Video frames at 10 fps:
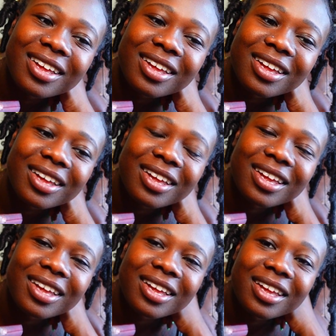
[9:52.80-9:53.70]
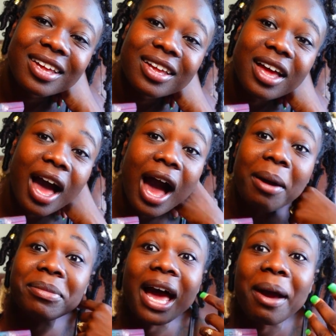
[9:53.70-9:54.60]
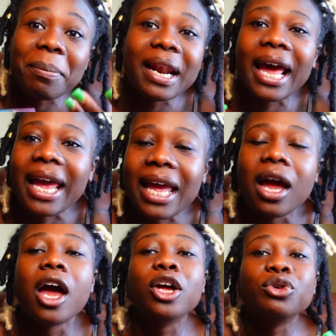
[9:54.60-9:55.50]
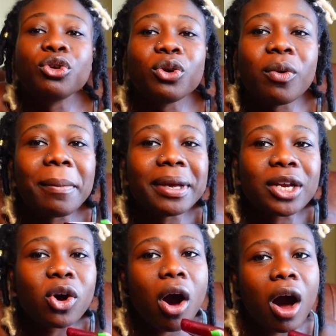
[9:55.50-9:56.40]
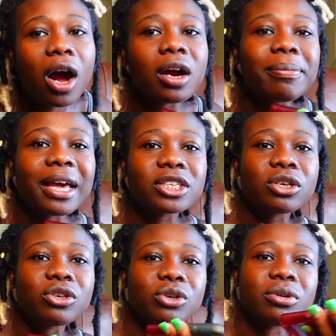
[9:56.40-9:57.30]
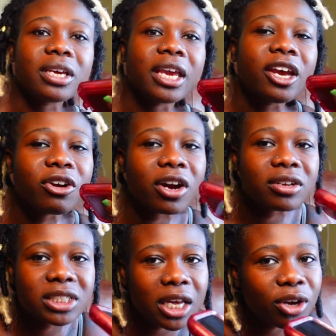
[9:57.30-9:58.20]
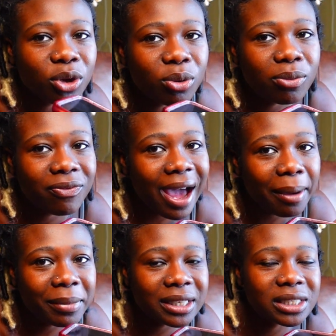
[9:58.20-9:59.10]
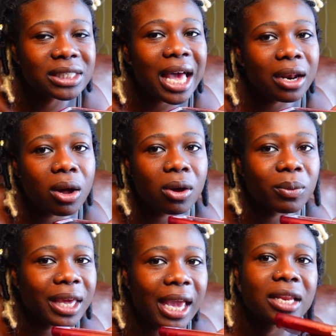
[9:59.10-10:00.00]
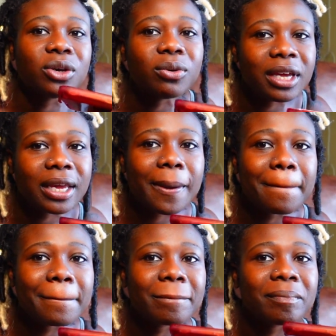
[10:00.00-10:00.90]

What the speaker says: I'm not playing. Do you want me to call her back so you can hear her tell you 5 months is how long we can't do it?